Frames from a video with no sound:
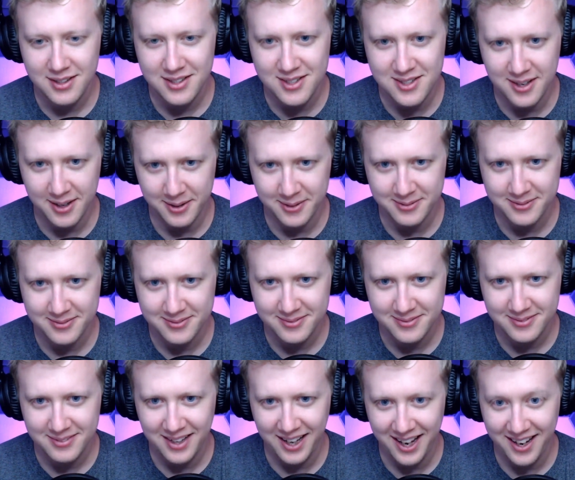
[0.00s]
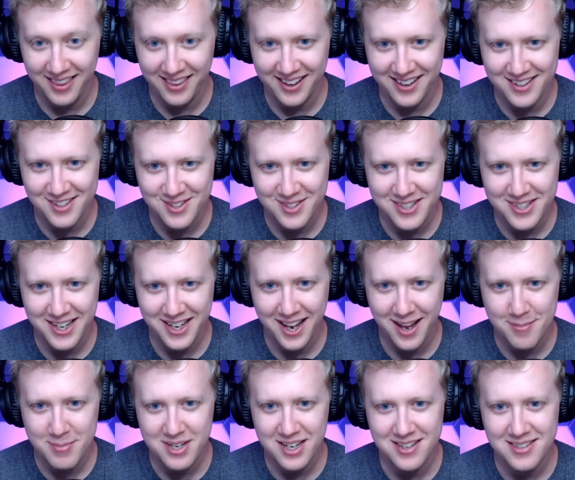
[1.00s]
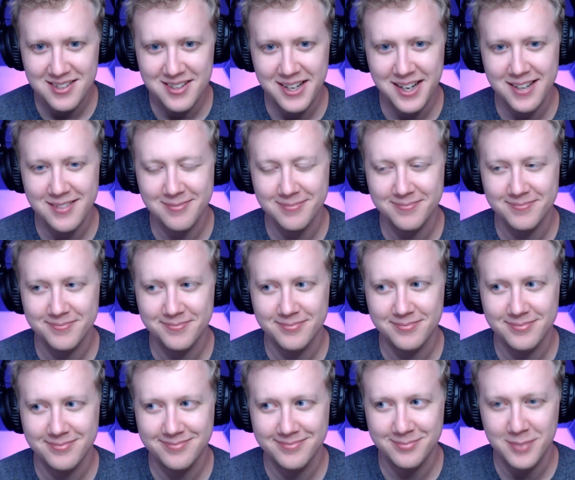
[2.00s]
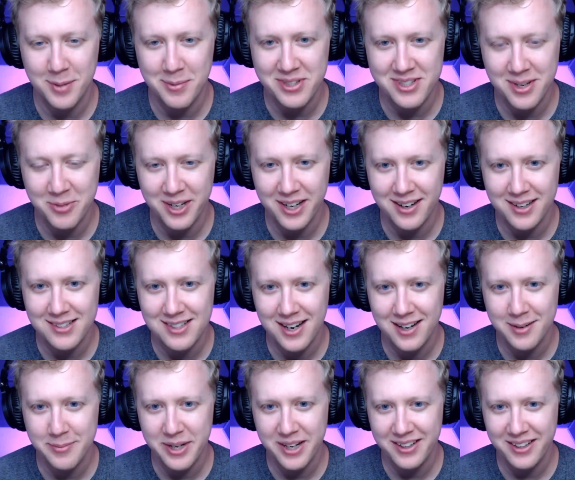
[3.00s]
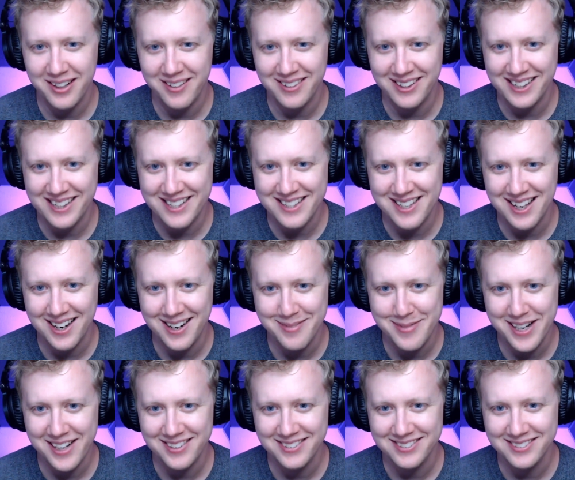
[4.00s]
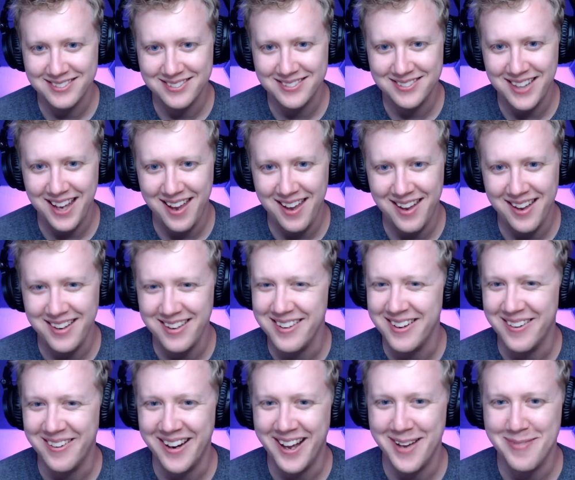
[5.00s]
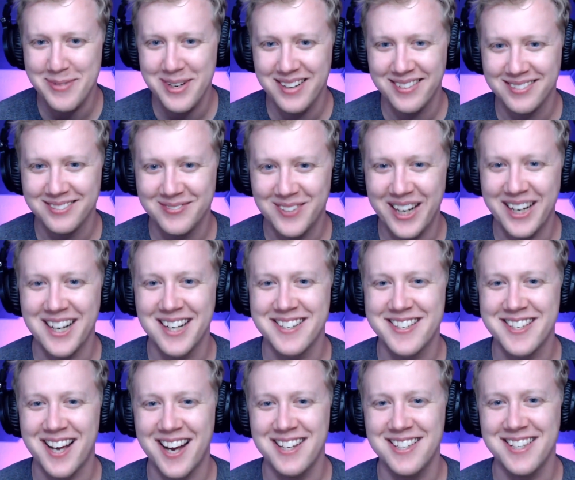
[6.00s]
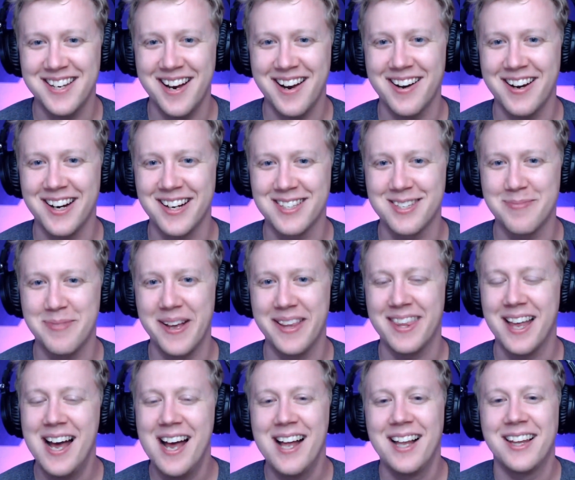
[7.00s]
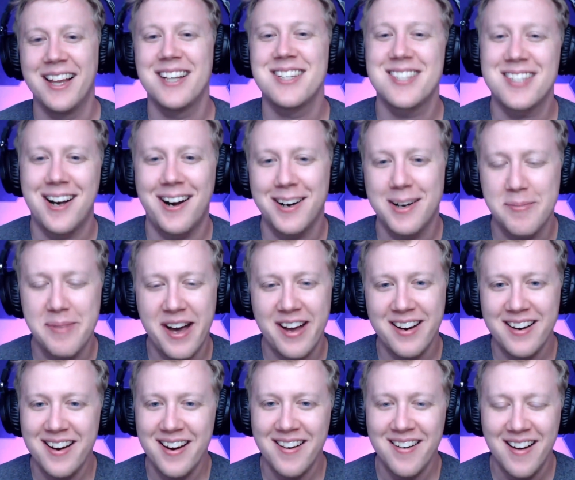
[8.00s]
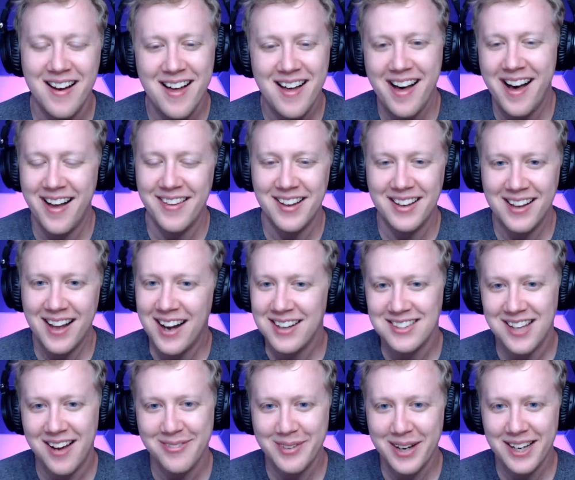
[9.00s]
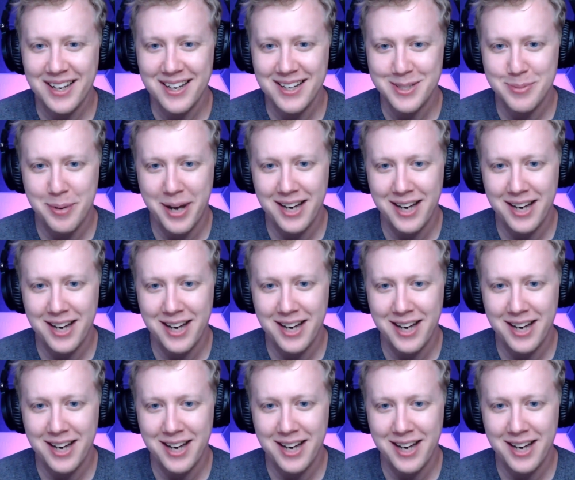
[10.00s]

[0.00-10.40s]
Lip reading: So, anything interesting happen yesterday? Maybe something we got to talk about, get really excited about? Yeah, you know what happened. Vikings signed Za'Darius Smith. Let's talk about it here on the Locked On Vikings